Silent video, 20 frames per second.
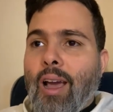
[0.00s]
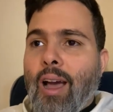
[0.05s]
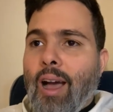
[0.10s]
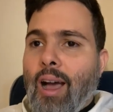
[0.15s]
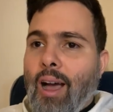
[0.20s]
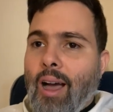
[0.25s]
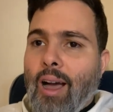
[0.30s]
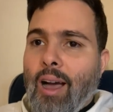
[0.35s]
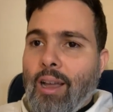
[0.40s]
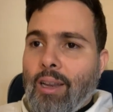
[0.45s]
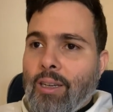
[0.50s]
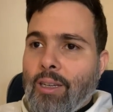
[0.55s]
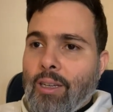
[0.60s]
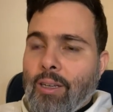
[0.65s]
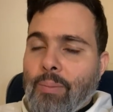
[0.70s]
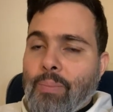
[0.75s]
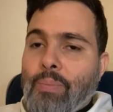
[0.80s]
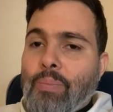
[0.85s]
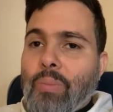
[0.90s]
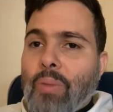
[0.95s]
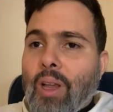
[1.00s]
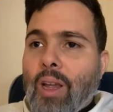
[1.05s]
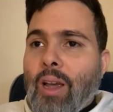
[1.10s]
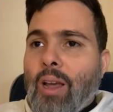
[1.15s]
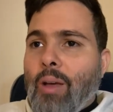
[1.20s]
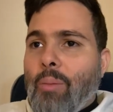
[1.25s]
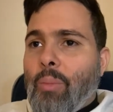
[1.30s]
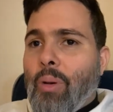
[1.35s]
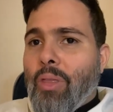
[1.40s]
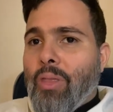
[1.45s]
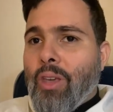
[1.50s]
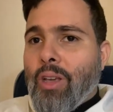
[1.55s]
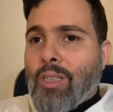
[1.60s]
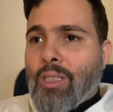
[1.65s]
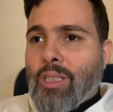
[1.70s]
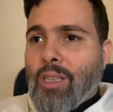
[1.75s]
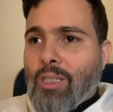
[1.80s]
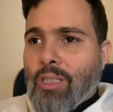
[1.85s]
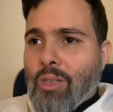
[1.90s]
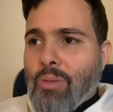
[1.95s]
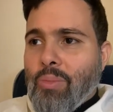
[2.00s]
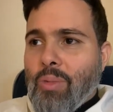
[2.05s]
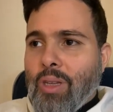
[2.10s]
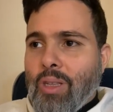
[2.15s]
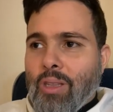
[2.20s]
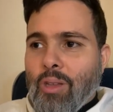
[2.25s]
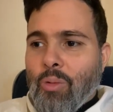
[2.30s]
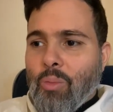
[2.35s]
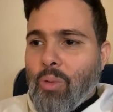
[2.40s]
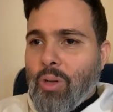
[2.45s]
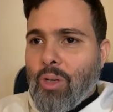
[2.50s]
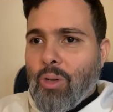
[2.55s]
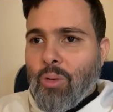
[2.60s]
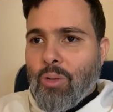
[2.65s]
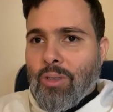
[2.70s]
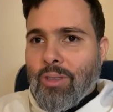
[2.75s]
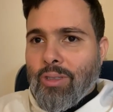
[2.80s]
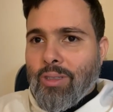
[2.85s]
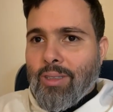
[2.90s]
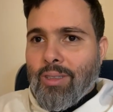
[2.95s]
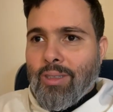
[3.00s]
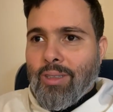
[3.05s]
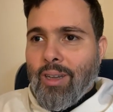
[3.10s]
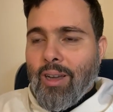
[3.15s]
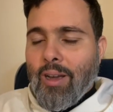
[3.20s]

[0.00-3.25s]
And but this doesn't mean that we don't